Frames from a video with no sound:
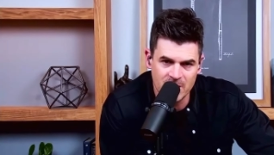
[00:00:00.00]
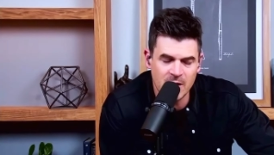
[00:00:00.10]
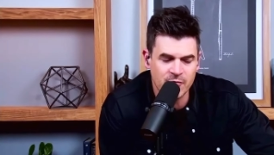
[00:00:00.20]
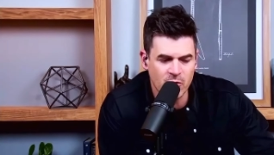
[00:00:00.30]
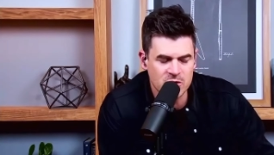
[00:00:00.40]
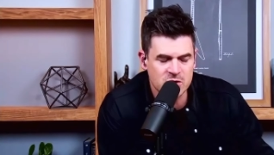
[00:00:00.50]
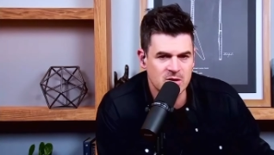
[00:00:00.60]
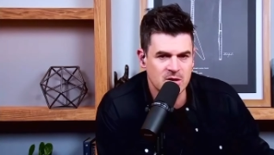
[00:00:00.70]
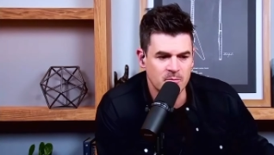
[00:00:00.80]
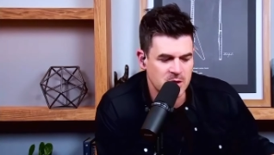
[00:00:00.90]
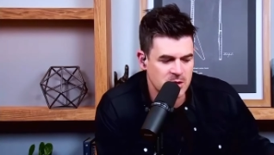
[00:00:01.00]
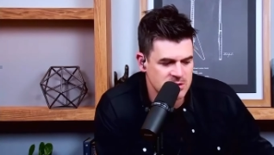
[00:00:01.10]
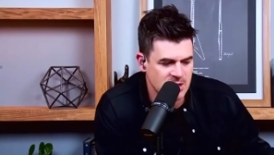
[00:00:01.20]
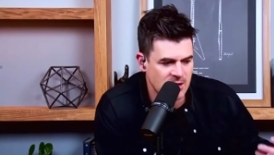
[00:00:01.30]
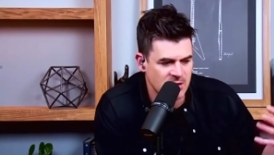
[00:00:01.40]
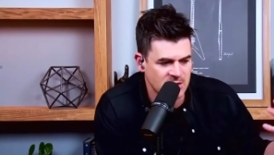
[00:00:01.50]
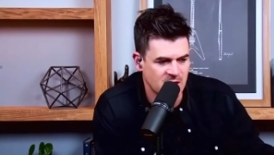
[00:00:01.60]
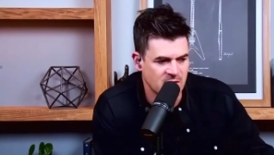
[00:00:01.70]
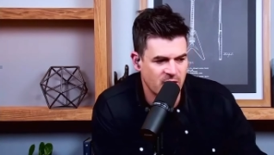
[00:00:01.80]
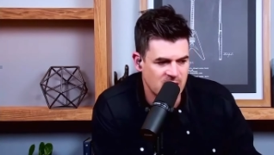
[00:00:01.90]
Now, of course, you can abuse that. You can
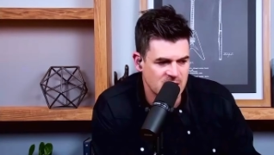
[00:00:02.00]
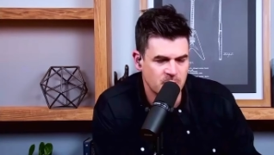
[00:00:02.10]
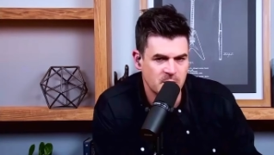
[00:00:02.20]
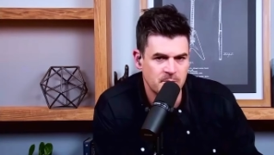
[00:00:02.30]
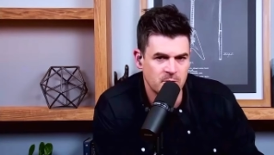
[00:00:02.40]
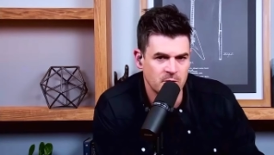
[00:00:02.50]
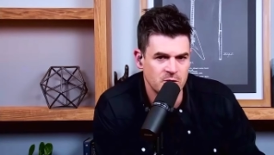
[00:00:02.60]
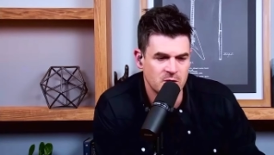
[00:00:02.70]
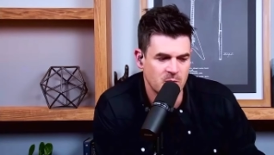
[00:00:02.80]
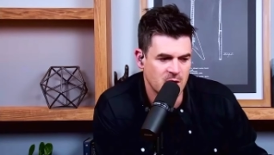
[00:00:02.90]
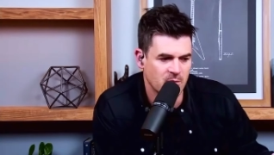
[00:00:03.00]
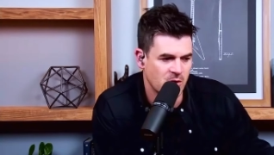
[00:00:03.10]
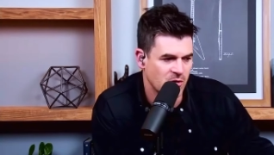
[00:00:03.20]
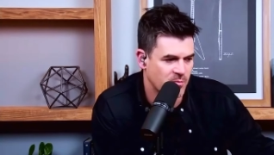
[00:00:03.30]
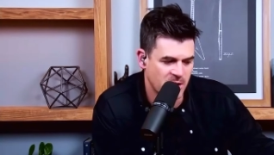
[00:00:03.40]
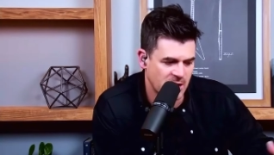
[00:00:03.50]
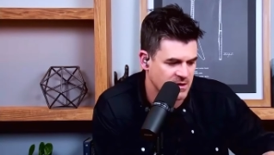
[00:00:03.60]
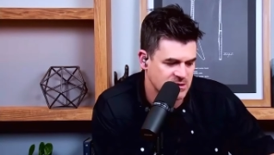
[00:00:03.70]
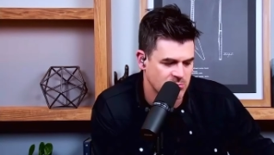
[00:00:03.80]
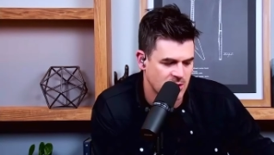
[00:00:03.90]
take advantage of people, and you can become codependent.
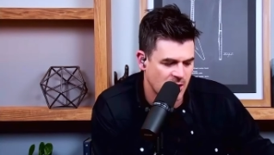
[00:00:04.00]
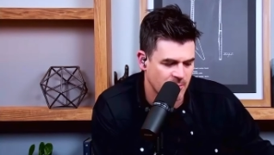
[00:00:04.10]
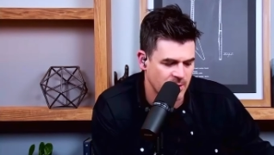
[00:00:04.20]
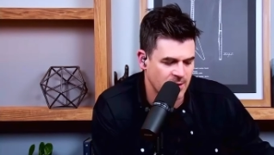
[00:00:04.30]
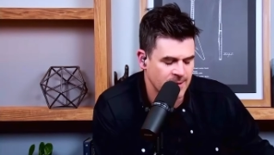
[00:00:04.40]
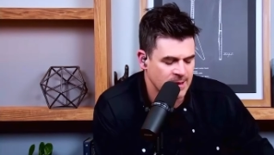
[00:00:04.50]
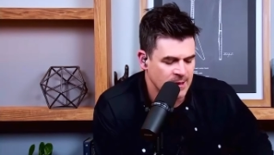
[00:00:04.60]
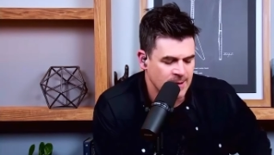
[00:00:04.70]
That's what I'm talking about.